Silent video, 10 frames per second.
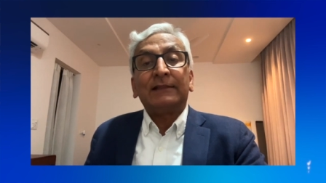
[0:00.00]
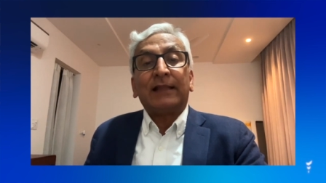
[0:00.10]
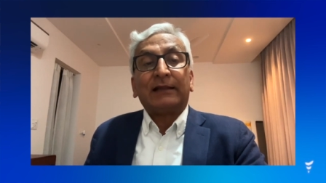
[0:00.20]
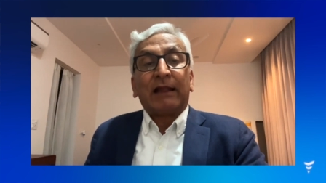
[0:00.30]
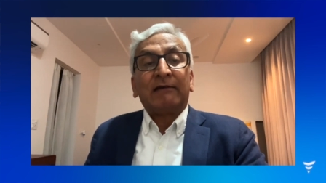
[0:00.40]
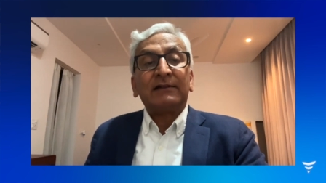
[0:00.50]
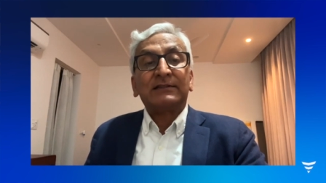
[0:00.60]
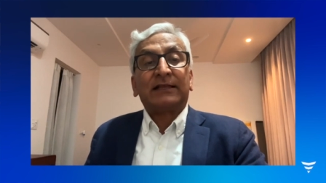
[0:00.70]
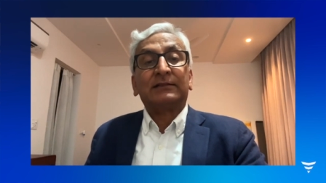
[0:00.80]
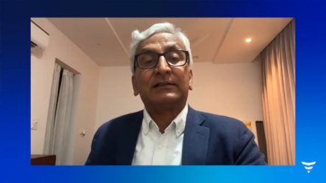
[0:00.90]
that
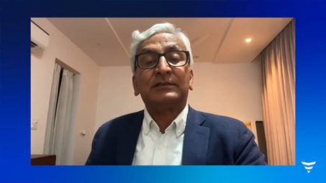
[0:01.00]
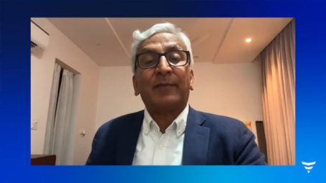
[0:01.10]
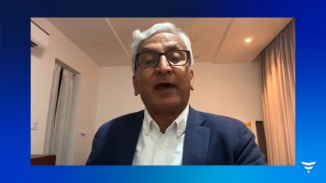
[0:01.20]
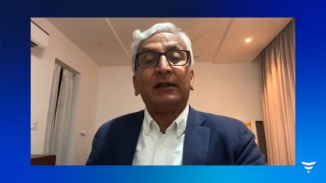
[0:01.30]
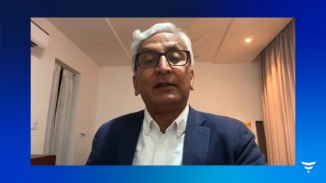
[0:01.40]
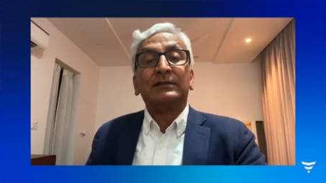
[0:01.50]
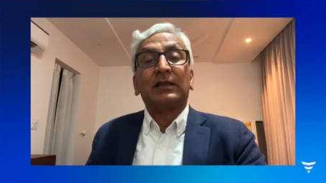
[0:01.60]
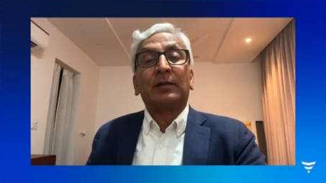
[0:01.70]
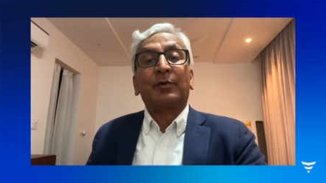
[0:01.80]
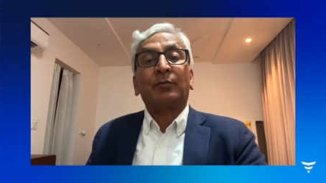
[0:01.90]
address health disparities
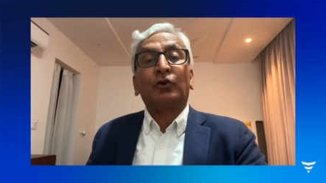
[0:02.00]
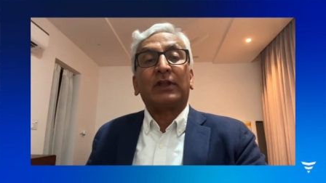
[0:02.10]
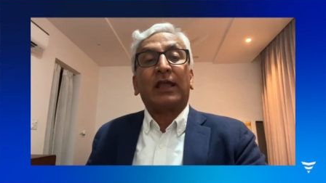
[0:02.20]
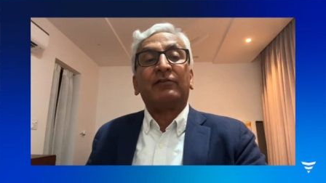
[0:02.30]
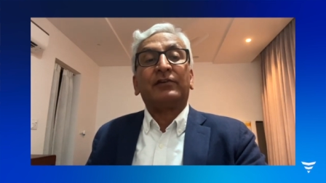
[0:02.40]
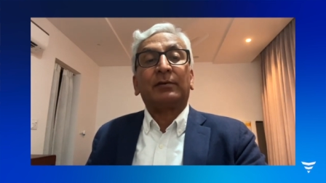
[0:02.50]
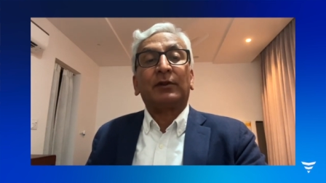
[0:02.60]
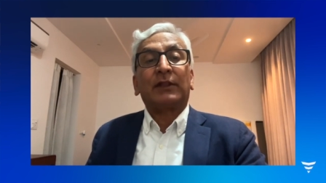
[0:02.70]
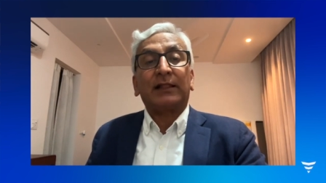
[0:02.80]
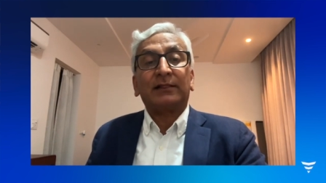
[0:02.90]
and promote
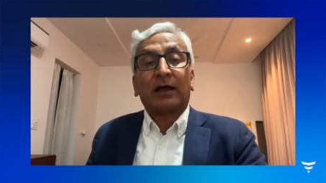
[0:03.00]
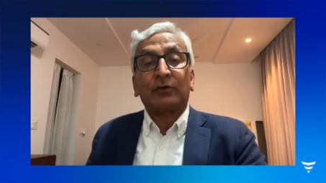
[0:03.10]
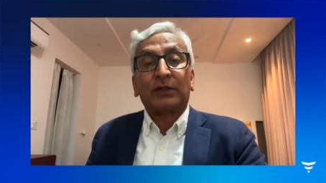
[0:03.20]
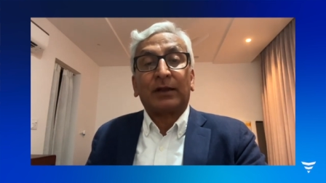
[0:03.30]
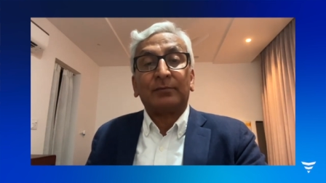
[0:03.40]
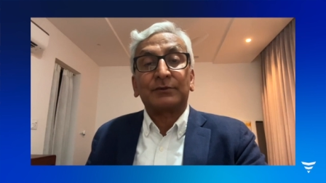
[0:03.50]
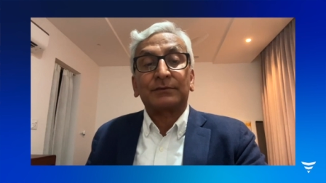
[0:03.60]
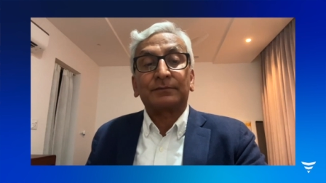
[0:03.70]
equitable health outcomes.